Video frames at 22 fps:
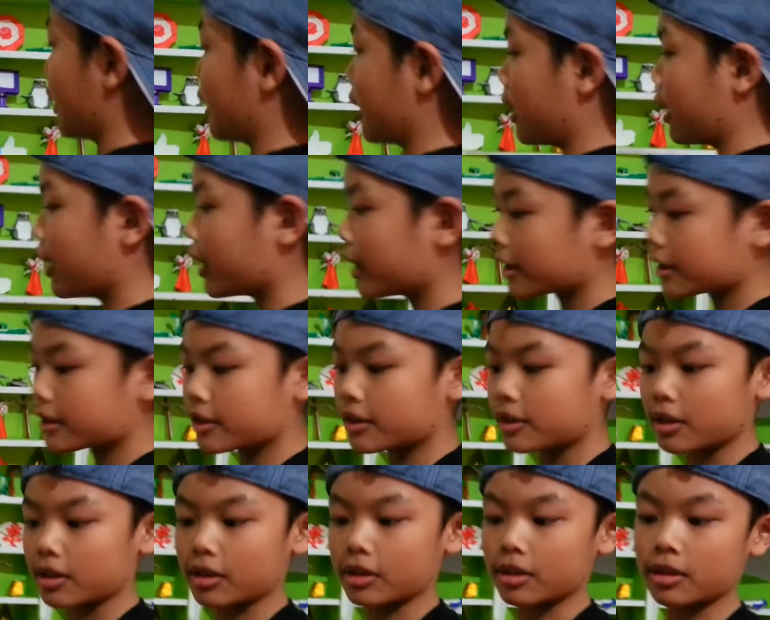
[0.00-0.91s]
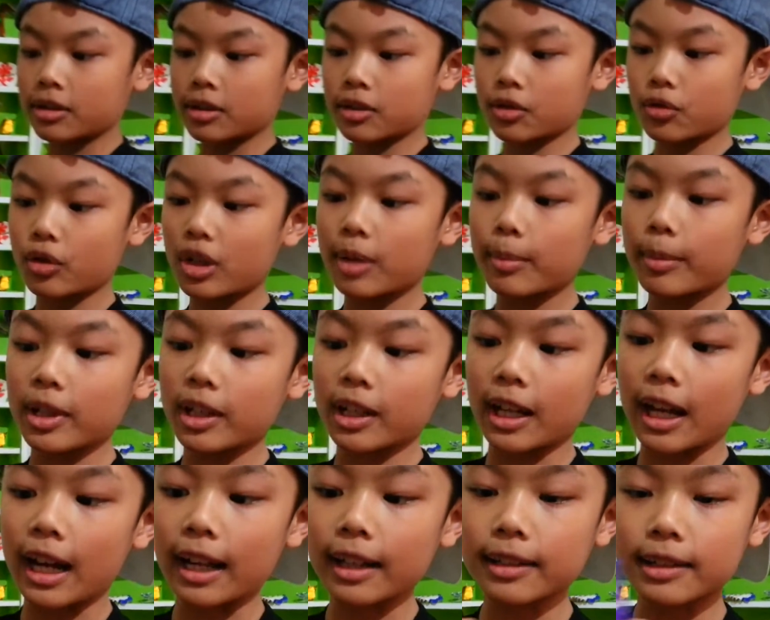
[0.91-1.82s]
And here's the screaming
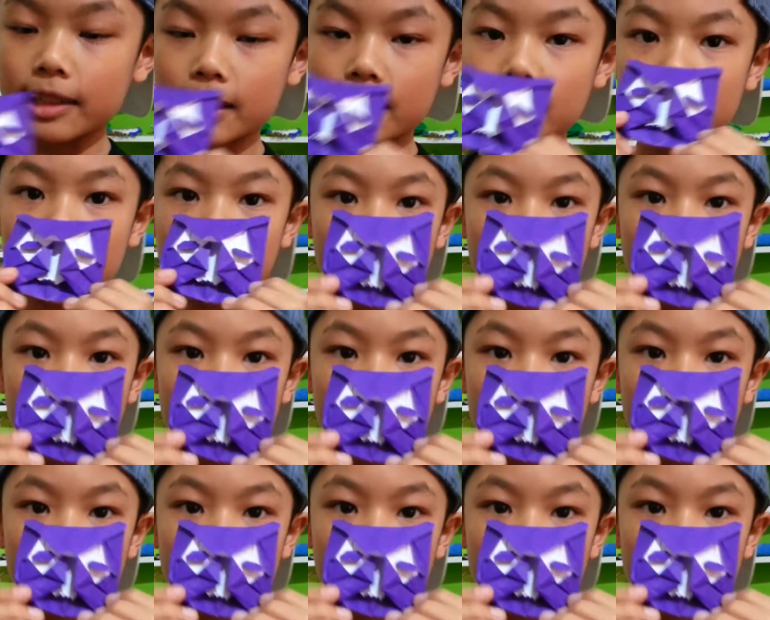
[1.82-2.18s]
hat.